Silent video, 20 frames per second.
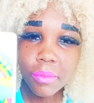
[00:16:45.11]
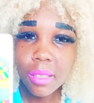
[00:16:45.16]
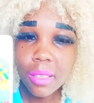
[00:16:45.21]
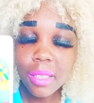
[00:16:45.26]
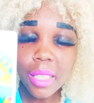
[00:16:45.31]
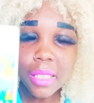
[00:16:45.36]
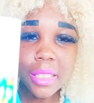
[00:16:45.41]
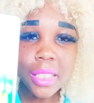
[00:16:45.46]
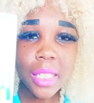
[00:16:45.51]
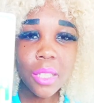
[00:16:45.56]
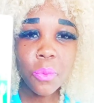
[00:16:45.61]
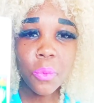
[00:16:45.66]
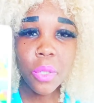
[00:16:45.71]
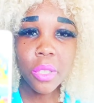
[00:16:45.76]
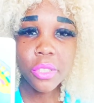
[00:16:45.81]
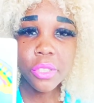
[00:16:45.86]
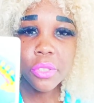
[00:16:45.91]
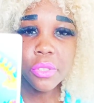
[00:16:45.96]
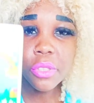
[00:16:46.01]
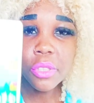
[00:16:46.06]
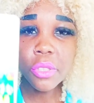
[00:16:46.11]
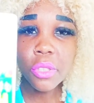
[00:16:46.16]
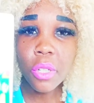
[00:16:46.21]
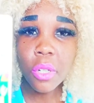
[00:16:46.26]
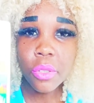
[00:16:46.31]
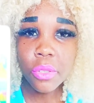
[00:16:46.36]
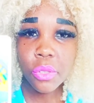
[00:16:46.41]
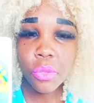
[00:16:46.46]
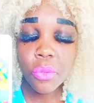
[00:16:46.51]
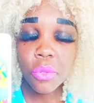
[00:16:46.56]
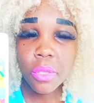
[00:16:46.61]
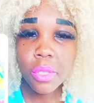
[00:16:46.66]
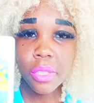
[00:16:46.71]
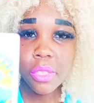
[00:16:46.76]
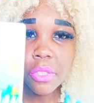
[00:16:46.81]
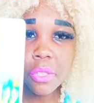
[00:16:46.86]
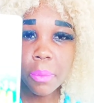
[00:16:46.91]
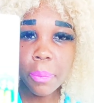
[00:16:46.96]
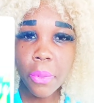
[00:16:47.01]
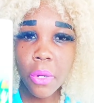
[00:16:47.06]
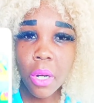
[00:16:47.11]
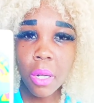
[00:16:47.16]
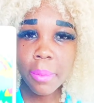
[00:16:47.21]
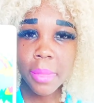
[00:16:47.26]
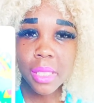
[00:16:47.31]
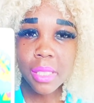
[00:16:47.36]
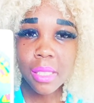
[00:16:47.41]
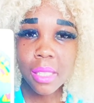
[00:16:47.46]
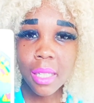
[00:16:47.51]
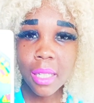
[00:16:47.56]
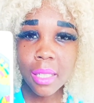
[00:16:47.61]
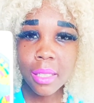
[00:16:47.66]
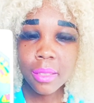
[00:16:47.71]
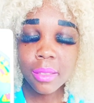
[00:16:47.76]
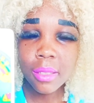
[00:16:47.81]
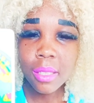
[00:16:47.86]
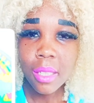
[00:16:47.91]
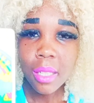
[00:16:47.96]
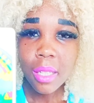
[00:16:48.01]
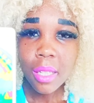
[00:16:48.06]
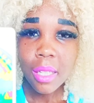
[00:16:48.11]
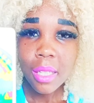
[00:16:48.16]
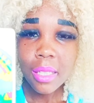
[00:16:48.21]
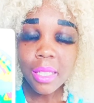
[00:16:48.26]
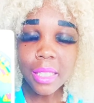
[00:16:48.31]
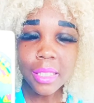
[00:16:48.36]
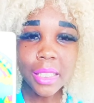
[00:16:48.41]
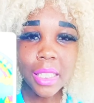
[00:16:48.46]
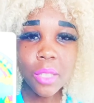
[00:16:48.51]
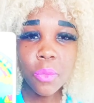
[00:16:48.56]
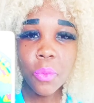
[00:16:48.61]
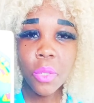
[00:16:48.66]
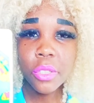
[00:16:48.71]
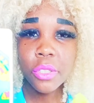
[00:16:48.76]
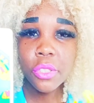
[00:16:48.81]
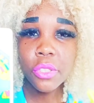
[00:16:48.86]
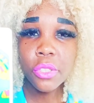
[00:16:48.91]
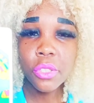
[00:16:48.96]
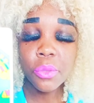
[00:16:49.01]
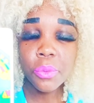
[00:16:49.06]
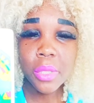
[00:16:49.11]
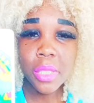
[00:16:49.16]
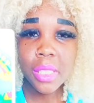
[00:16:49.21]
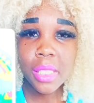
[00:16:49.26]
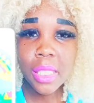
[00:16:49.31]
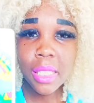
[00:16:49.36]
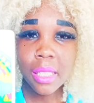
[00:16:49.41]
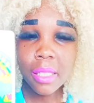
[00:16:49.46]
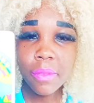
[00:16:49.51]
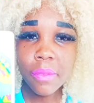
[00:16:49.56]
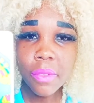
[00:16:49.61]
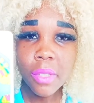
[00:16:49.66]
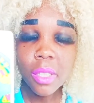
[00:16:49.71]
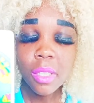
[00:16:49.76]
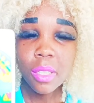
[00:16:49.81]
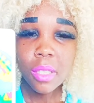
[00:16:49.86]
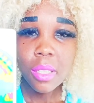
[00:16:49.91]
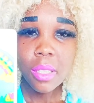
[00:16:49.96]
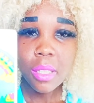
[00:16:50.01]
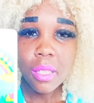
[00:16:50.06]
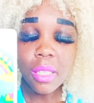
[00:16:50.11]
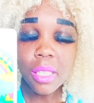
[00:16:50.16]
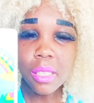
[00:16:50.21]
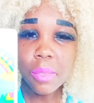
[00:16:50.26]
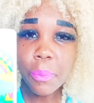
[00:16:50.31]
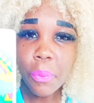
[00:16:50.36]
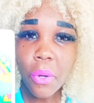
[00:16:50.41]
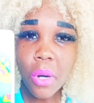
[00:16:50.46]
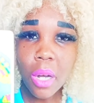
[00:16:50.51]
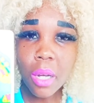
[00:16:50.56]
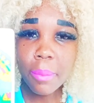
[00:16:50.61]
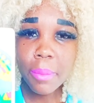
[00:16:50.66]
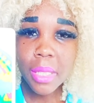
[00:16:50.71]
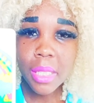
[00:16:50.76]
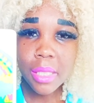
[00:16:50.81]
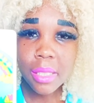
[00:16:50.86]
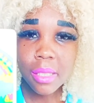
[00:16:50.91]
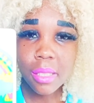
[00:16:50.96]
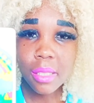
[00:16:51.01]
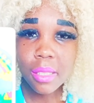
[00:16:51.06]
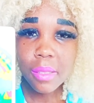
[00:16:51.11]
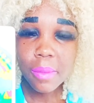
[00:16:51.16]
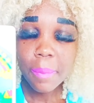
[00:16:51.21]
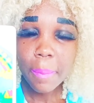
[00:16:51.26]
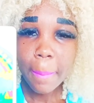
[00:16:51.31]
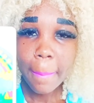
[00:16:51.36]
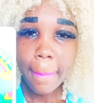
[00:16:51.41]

They didn't want you to go towards your promised land. They didn't want you to receive this promise.